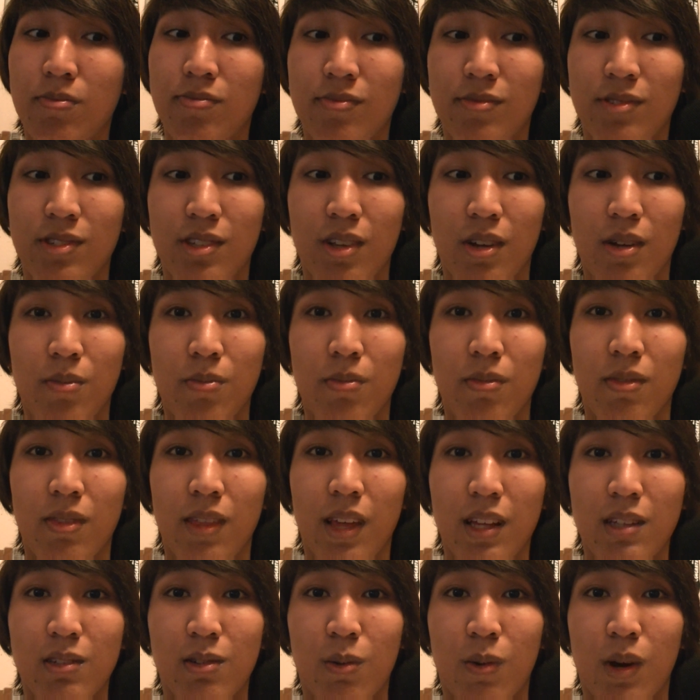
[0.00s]
So
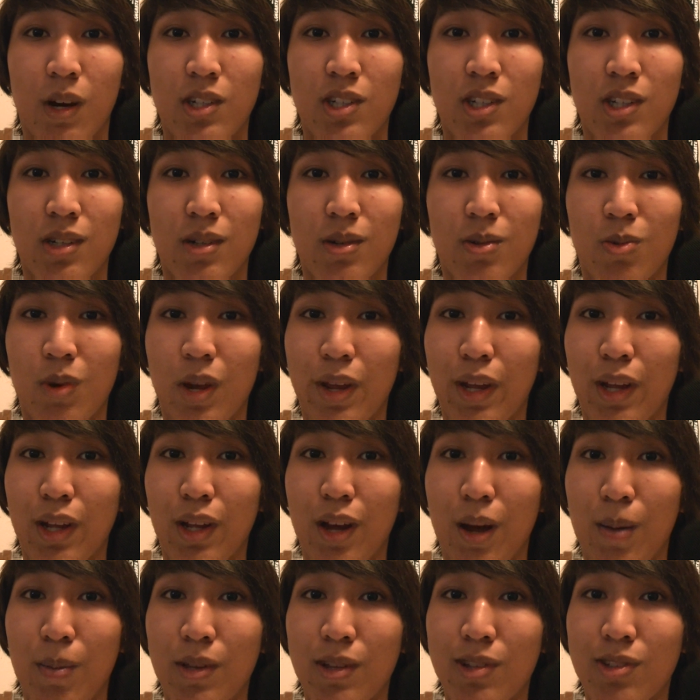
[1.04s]
thanks for watching. Rate,
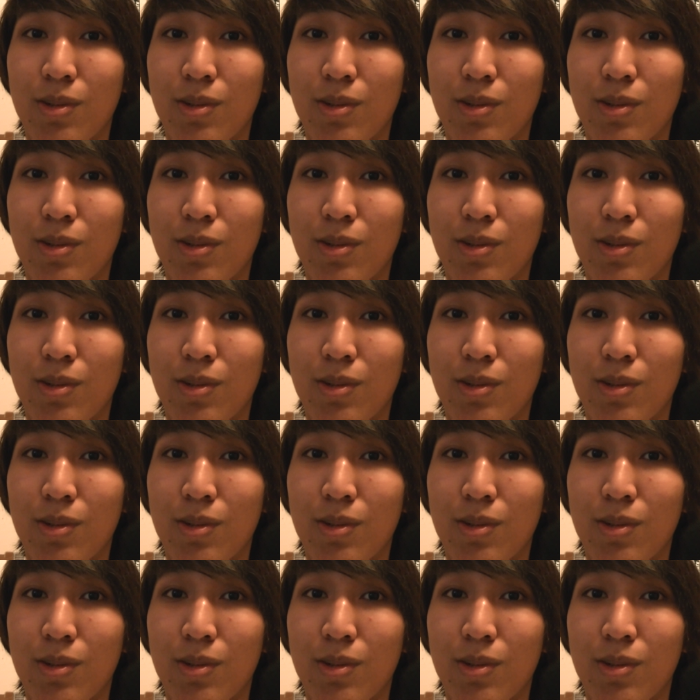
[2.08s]
comment,